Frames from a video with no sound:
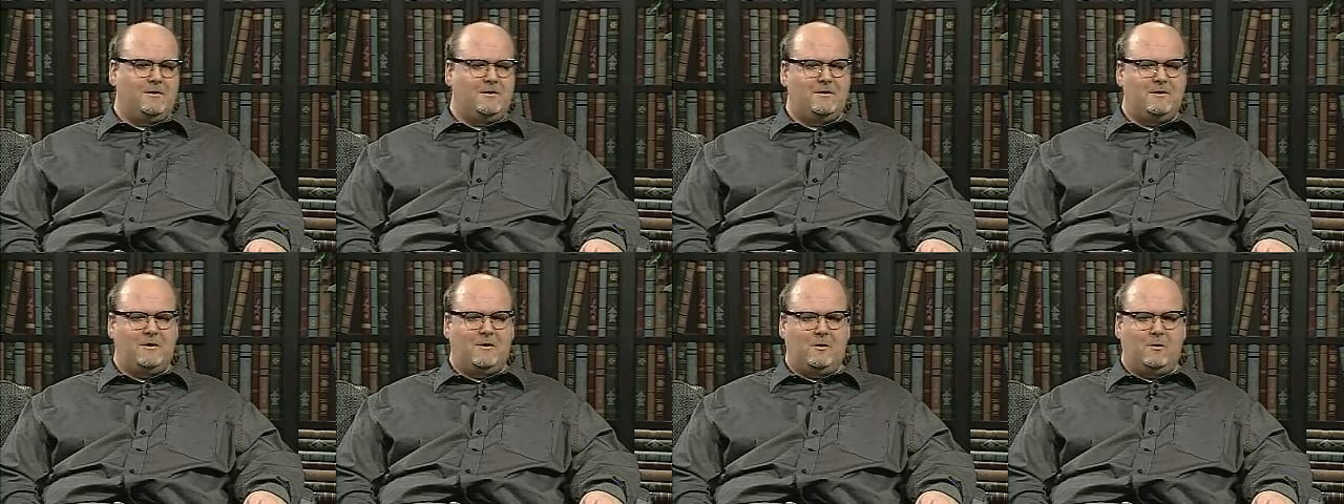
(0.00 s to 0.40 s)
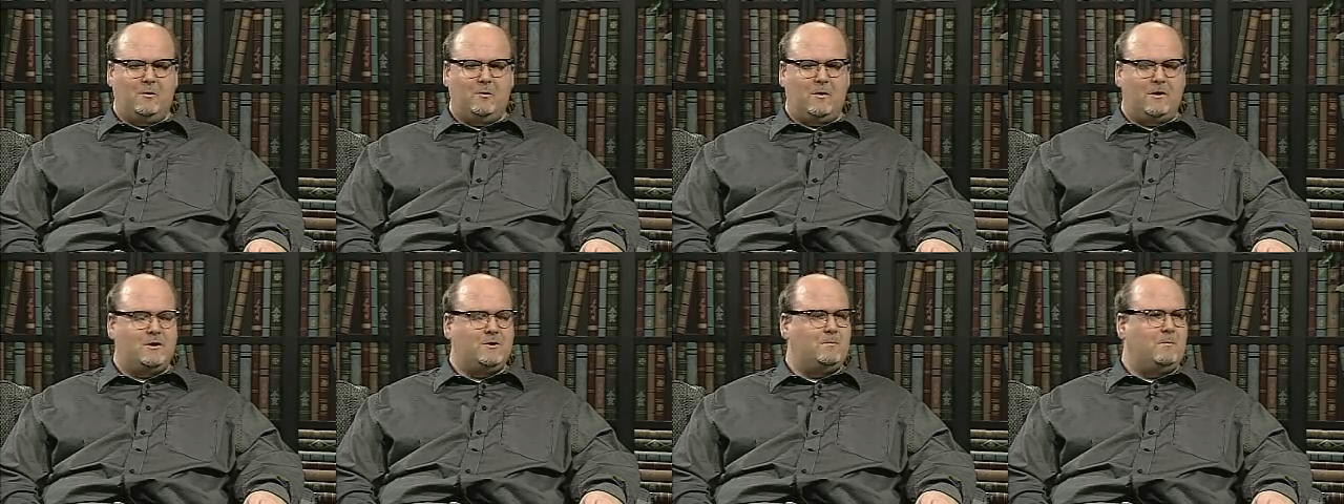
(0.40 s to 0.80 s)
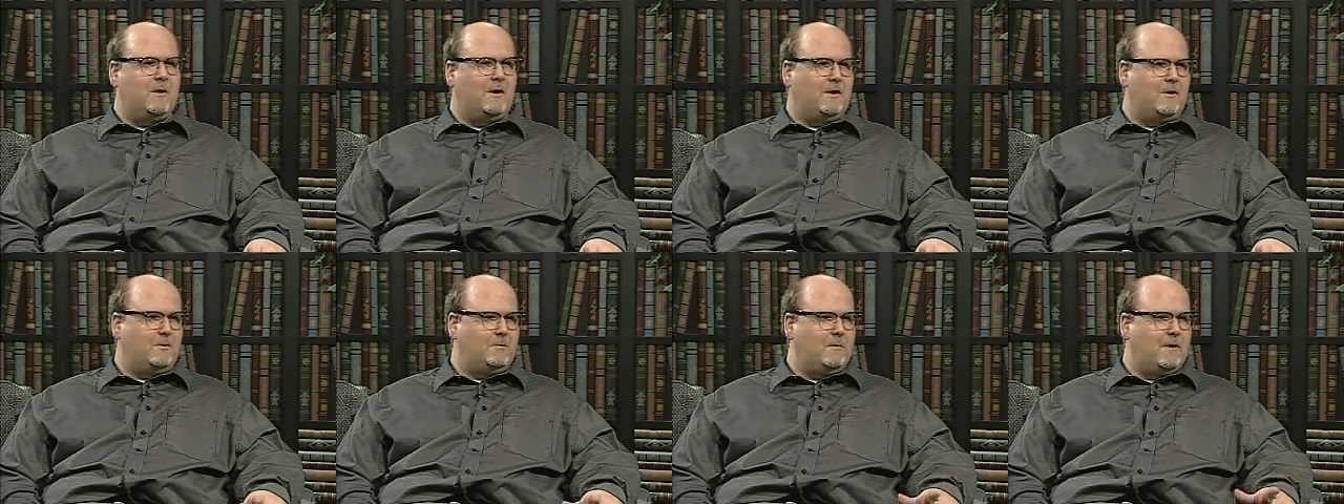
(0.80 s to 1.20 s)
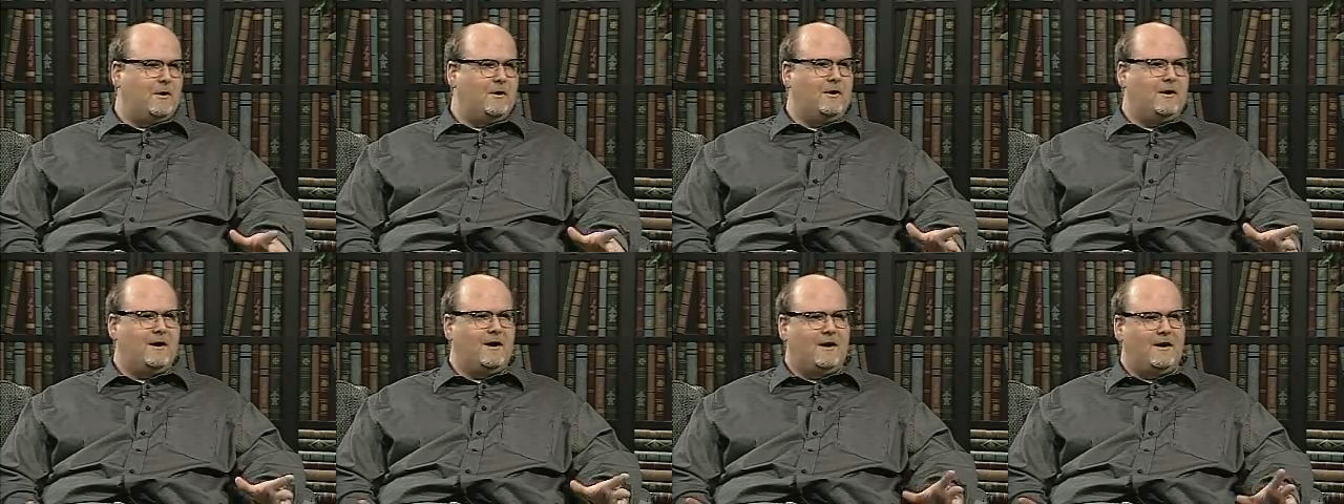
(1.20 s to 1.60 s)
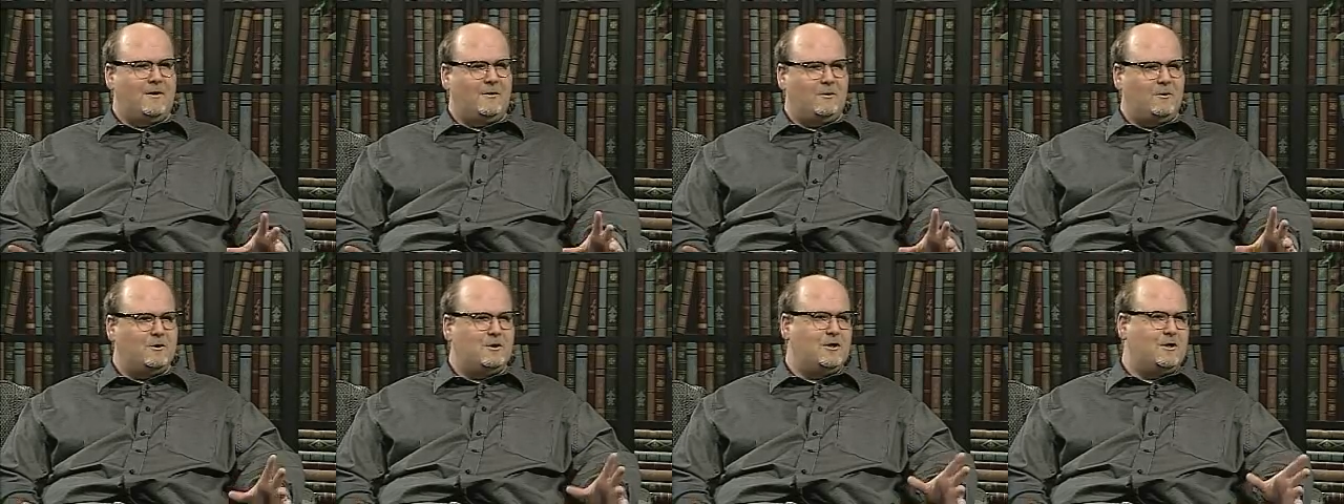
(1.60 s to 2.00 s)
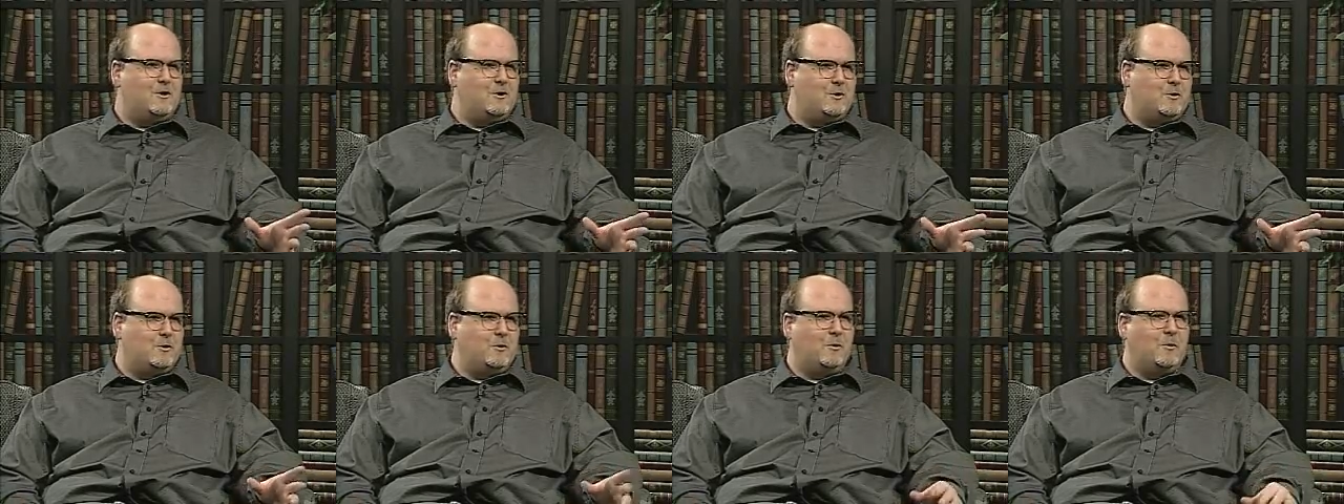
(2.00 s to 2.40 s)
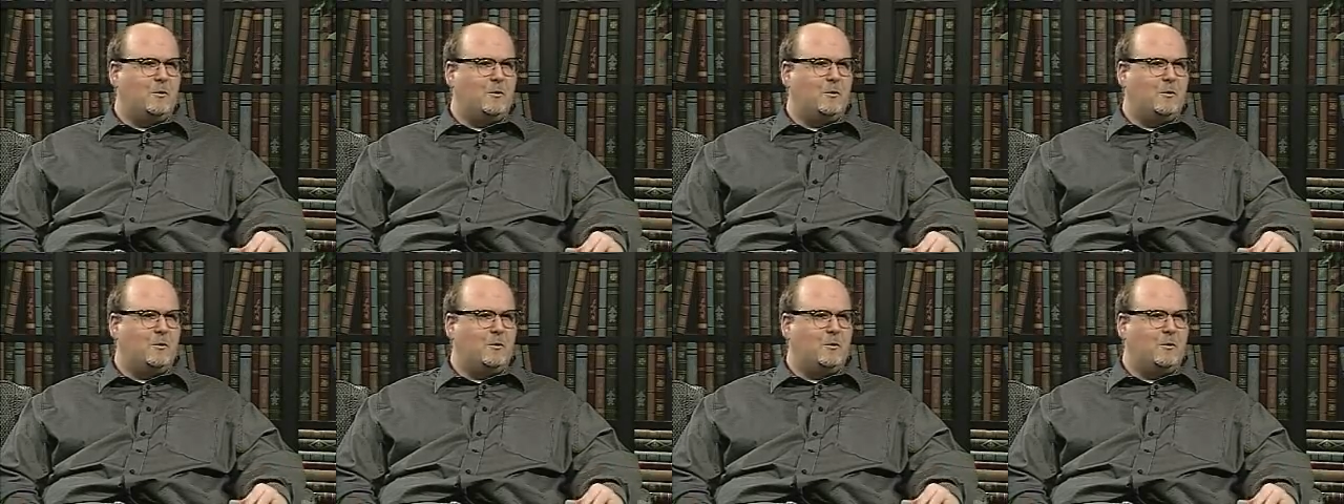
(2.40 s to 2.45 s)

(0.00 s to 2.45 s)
what's better, Marianne or Ginger,